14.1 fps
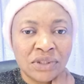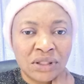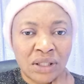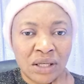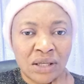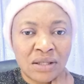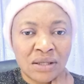
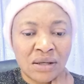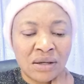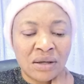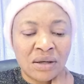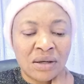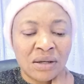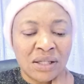Yes,
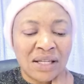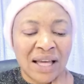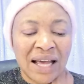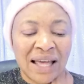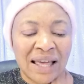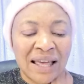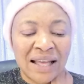they
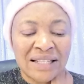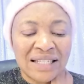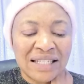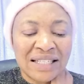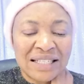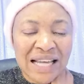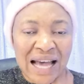are
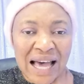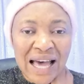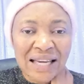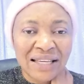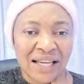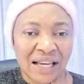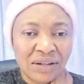getting
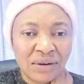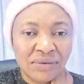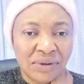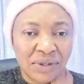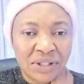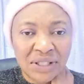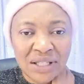tired of
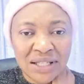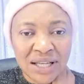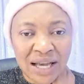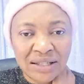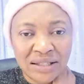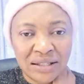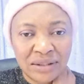
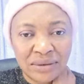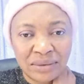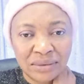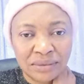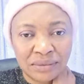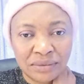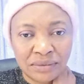criticizing
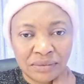you.